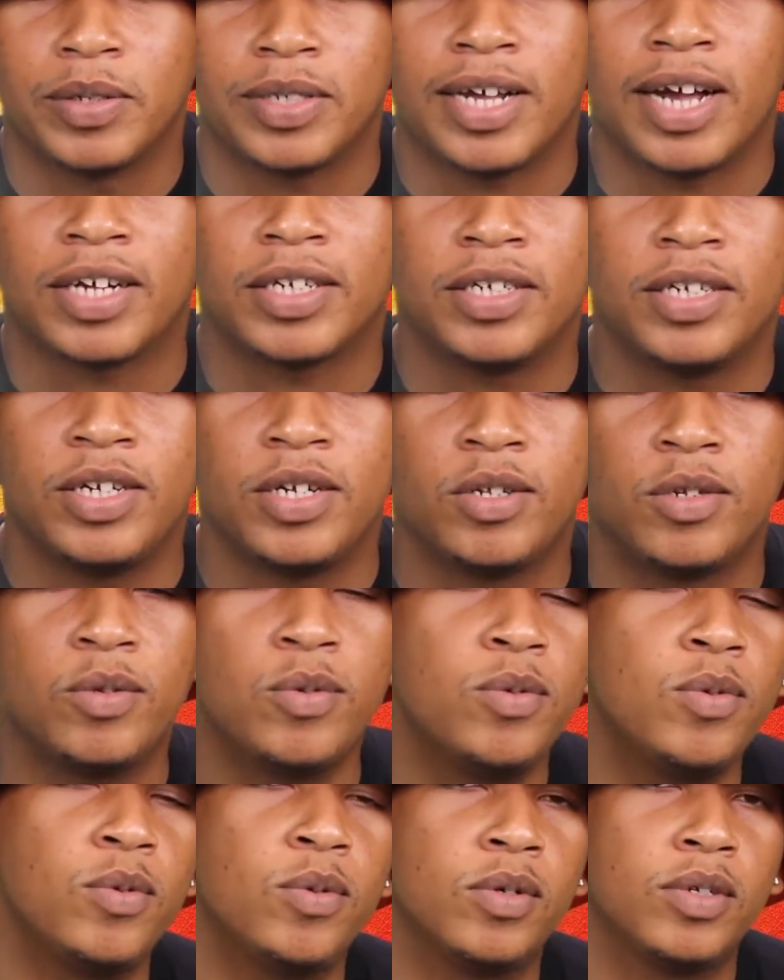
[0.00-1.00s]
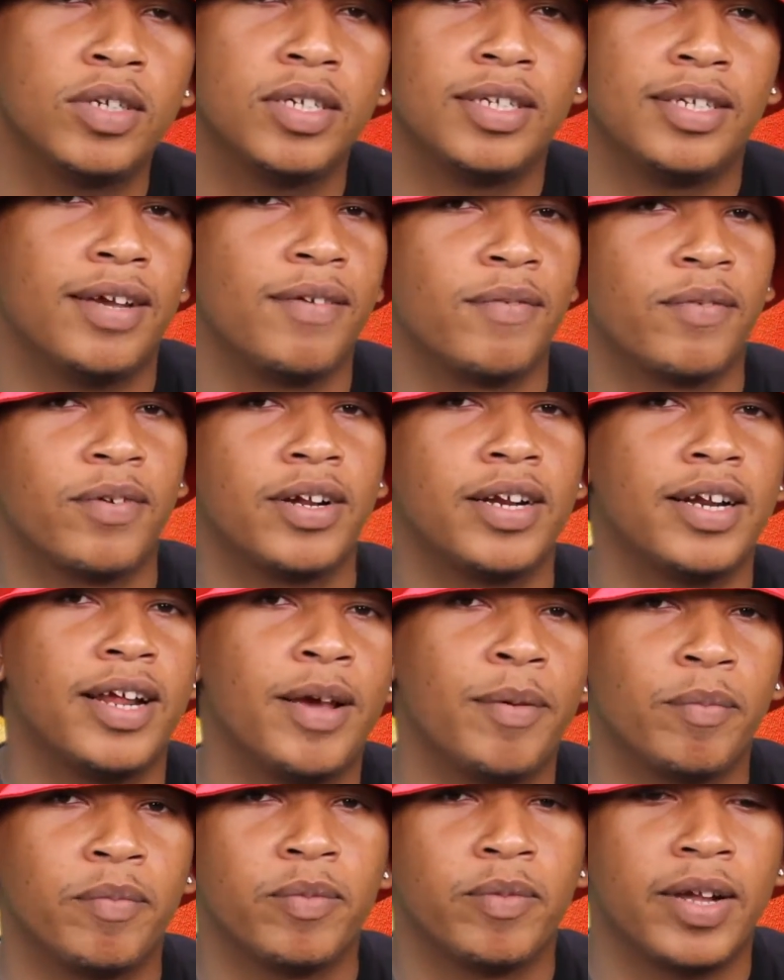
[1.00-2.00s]
Was actually two
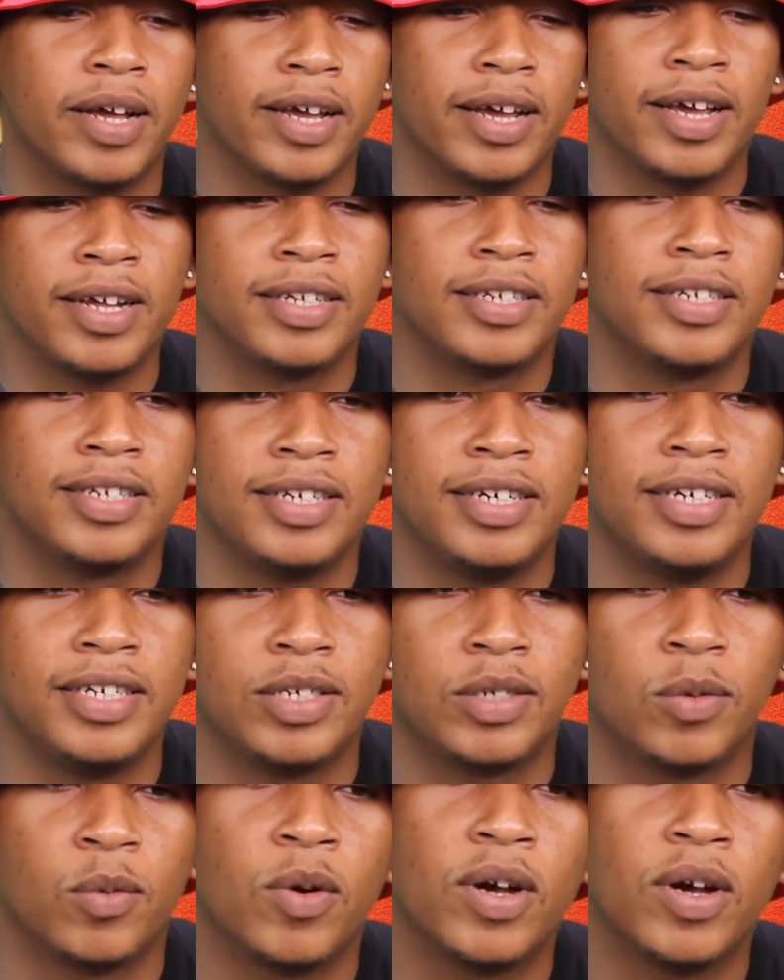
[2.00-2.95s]
different entities.